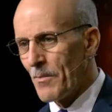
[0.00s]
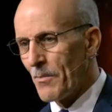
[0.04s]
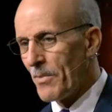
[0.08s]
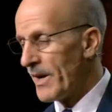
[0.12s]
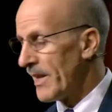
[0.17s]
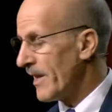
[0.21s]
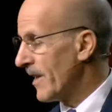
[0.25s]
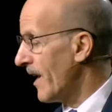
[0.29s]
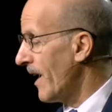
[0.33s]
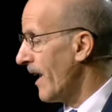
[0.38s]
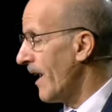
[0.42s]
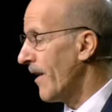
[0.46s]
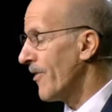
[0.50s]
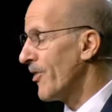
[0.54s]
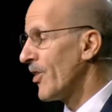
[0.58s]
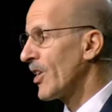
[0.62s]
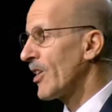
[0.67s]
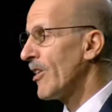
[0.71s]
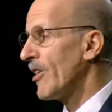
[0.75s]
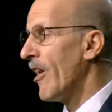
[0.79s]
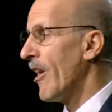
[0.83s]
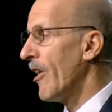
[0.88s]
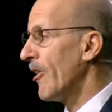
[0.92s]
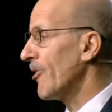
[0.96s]
But uh,
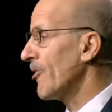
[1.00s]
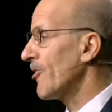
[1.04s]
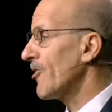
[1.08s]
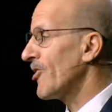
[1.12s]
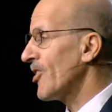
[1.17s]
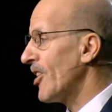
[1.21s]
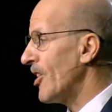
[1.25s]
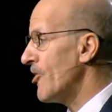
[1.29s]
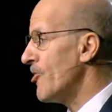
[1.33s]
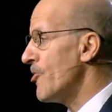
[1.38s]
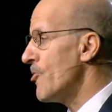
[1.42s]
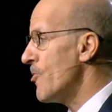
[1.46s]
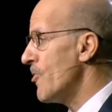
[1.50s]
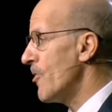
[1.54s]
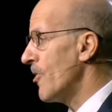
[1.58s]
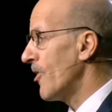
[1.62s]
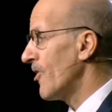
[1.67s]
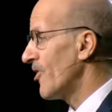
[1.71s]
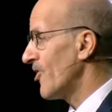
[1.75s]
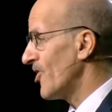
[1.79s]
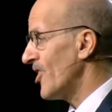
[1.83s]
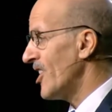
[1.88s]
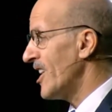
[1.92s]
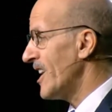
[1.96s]
the colors that you
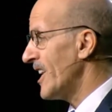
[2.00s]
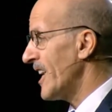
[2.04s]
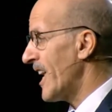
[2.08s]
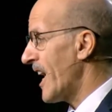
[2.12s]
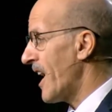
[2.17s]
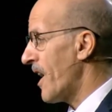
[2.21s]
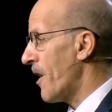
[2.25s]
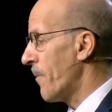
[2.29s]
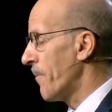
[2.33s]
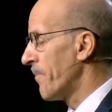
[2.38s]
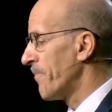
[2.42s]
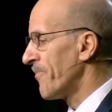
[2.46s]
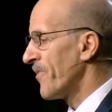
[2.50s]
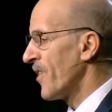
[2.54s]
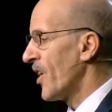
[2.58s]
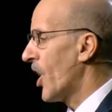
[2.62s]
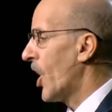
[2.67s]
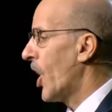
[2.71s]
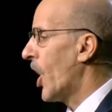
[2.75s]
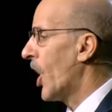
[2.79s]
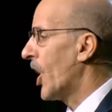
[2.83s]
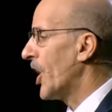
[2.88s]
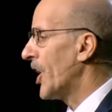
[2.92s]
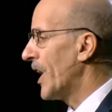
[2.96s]
see now
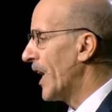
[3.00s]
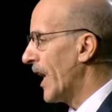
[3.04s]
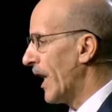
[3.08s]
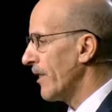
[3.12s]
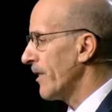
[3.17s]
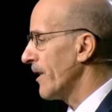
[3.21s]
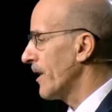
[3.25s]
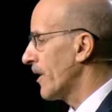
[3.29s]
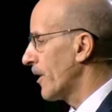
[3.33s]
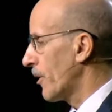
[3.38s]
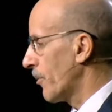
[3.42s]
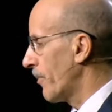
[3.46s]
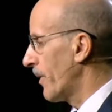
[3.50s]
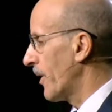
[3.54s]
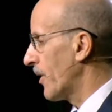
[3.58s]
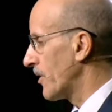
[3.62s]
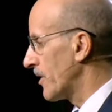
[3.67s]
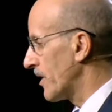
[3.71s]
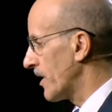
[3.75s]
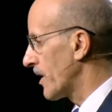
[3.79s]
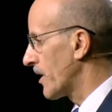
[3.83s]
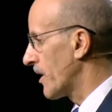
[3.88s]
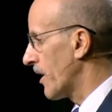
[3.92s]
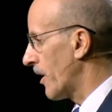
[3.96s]
are nothing
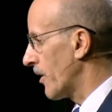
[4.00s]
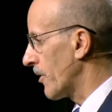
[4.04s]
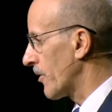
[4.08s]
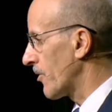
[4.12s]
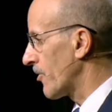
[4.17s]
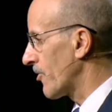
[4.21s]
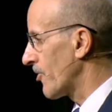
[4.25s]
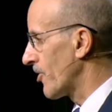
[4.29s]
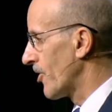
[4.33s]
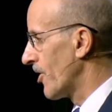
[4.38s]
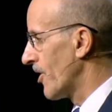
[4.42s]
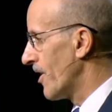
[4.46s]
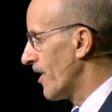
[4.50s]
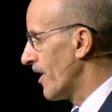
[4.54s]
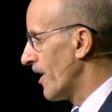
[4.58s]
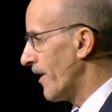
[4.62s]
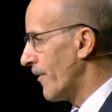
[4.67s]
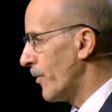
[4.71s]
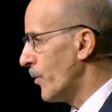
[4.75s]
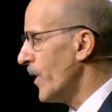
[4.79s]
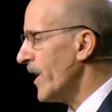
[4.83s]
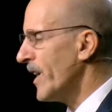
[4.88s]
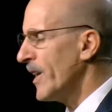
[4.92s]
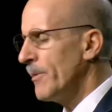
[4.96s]
compared to the colors.
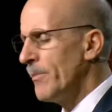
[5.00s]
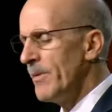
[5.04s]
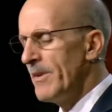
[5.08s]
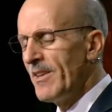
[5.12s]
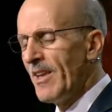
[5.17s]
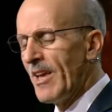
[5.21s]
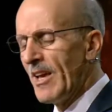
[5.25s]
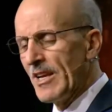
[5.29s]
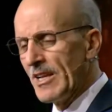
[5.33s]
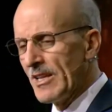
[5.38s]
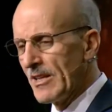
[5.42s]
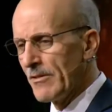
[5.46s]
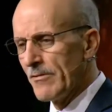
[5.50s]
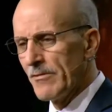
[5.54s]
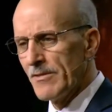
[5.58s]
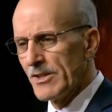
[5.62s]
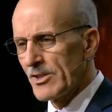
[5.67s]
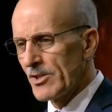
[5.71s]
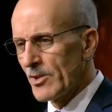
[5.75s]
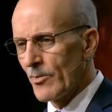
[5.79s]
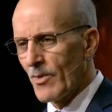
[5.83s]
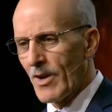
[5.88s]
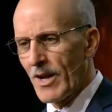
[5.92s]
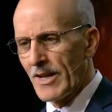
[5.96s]
If we could be taken in
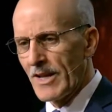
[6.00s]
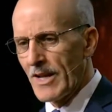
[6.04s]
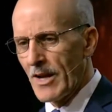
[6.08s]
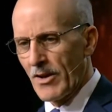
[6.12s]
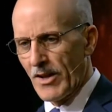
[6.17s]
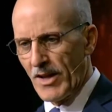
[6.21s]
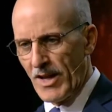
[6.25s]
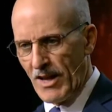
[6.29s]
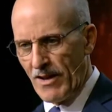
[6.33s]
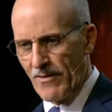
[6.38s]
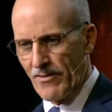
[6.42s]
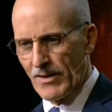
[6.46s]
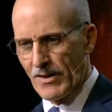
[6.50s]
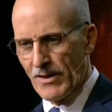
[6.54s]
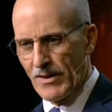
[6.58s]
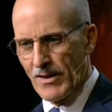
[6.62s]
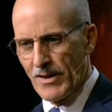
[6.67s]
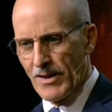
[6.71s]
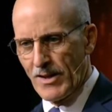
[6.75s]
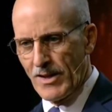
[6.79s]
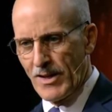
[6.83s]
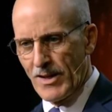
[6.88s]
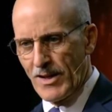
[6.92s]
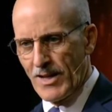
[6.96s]
vision right now to heaven,
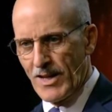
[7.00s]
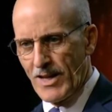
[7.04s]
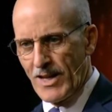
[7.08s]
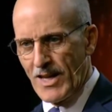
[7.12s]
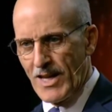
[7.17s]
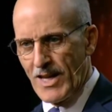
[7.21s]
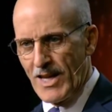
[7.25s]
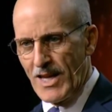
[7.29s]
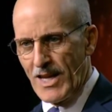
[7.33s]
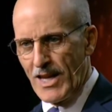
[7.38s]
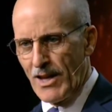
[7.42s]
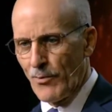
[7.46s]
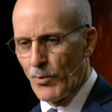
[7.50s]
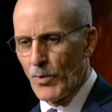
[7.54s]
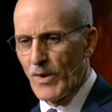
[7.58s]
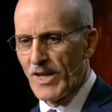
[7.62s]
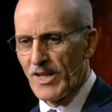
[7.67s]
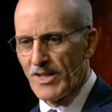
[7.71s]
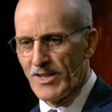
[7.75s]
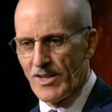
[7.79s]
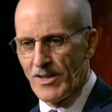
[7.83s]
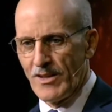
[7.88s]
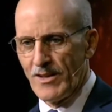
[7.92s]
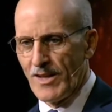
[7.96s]
if we
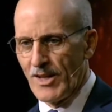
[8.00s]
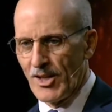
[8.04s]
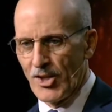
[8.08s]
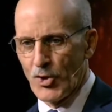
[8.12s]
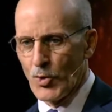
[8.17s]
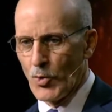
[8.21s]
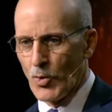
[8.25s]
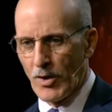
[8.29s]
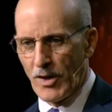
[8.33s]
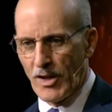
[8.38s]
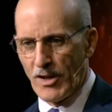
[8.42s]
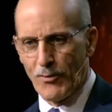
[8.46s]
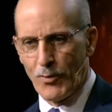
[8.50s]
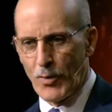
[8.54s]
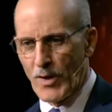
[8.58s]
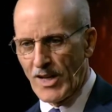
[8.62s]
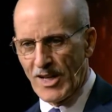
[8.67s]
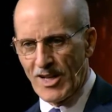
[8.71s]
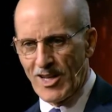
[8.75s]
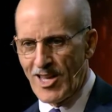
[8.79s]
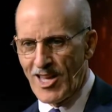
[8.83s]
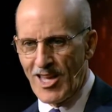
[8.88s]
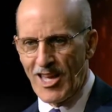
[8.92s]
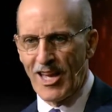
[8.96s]
could endure it, if we
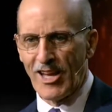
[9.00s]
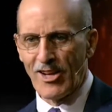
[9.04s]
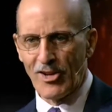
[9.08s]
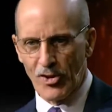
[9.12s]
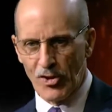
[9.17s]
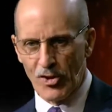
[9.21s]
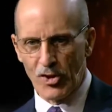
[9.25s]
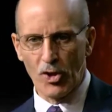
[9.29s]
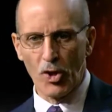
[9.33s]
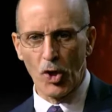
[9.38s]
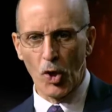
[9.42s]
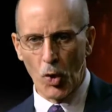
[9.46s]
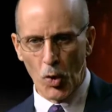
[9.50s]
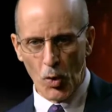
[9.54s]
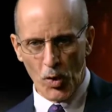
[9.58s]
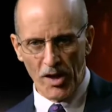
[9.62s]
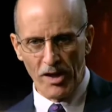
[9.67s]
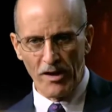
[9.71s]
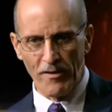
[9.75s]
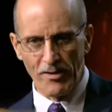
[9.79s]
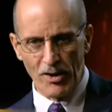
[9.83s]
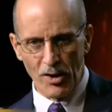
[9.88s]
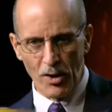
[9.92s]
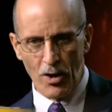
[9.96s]
could handle the
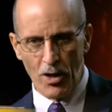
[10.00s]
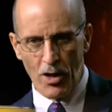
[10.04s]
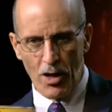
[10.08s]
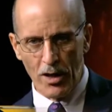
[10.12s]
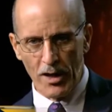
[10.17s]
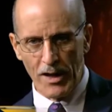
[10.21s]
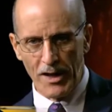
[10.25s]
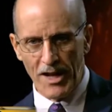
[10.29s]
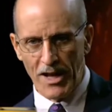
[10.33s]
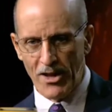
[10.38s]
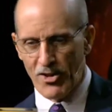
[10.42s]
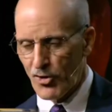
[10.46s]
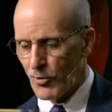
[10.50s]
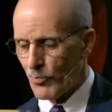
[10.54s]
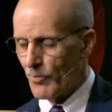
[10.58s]
glory of it all and how